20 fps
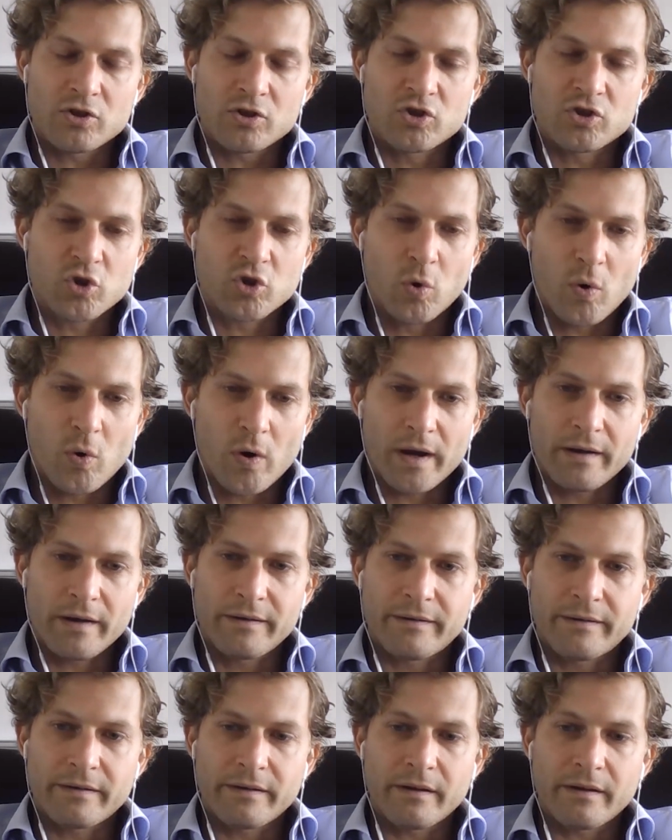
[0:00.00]

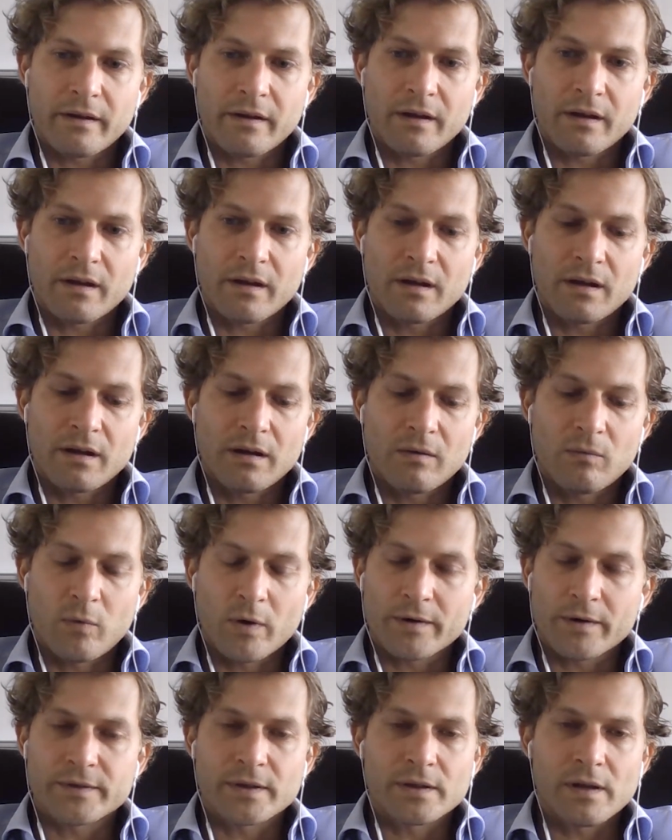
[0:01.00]
joined
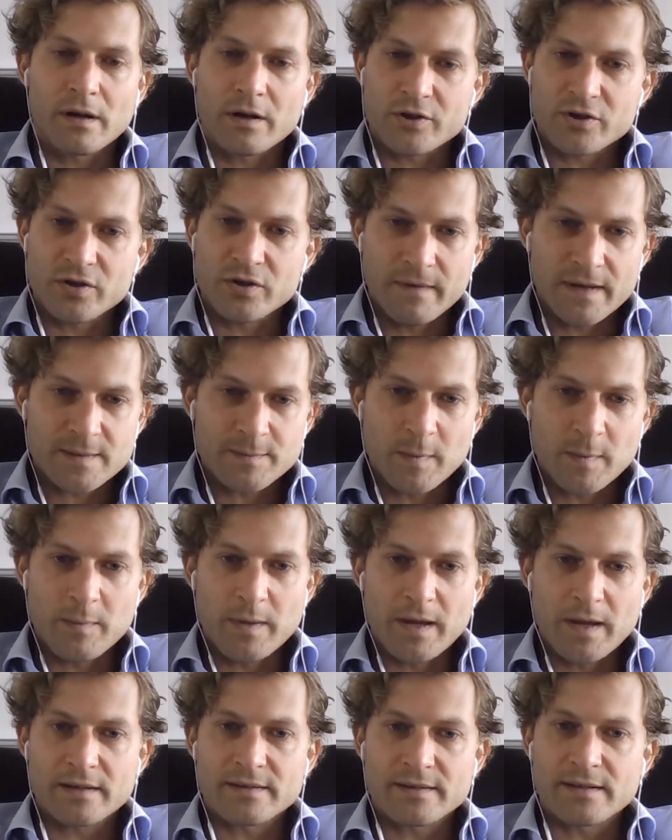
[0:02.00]
one of the large investment
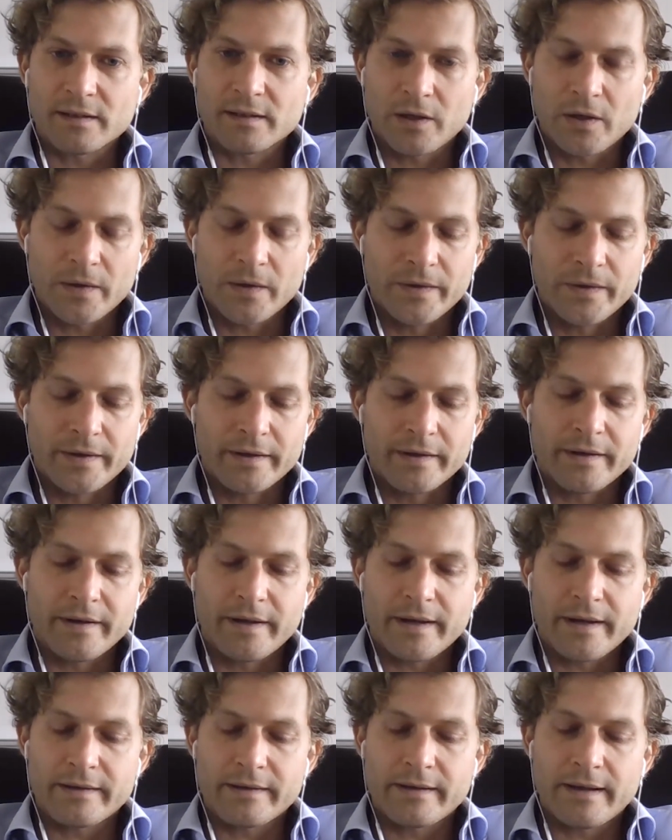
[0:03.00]
banks in London
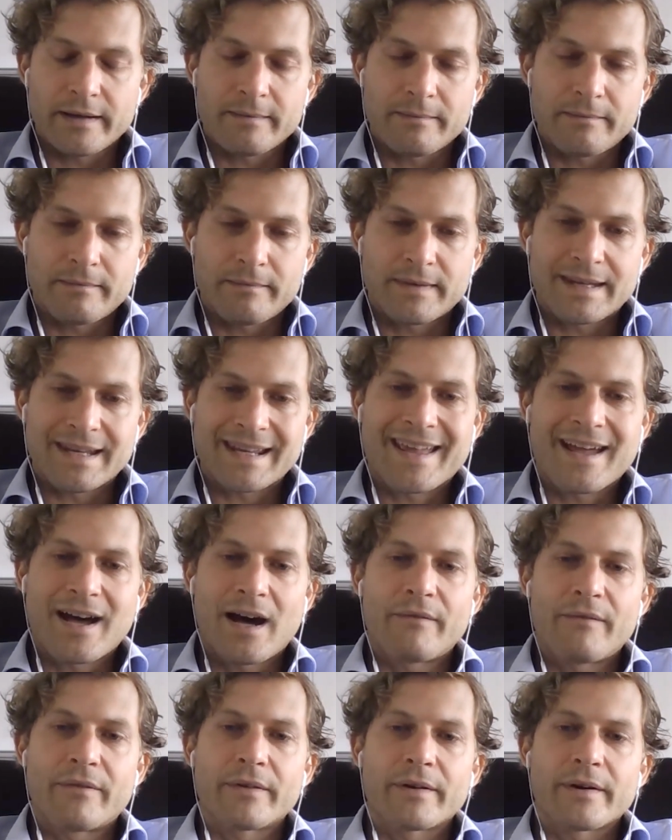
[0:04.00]
and
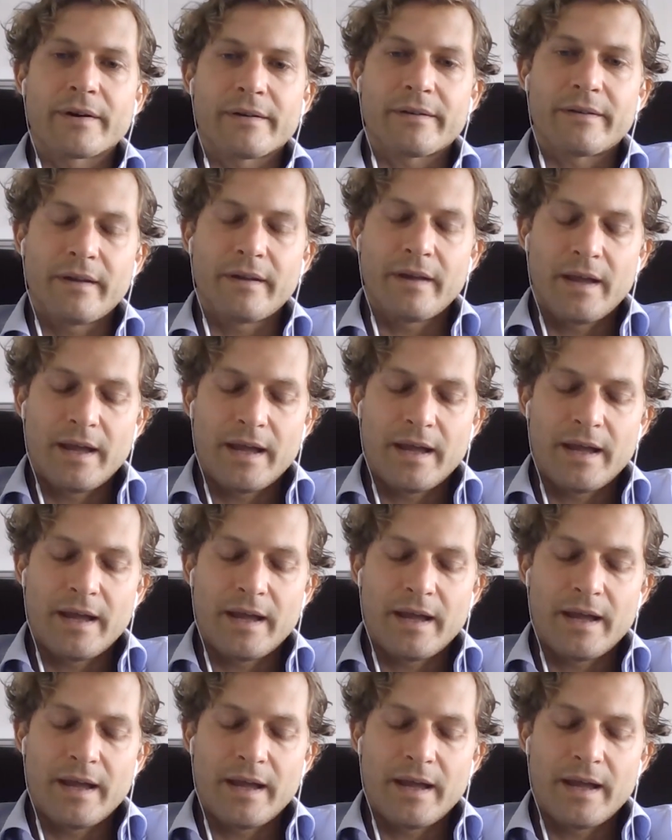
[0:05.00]
covered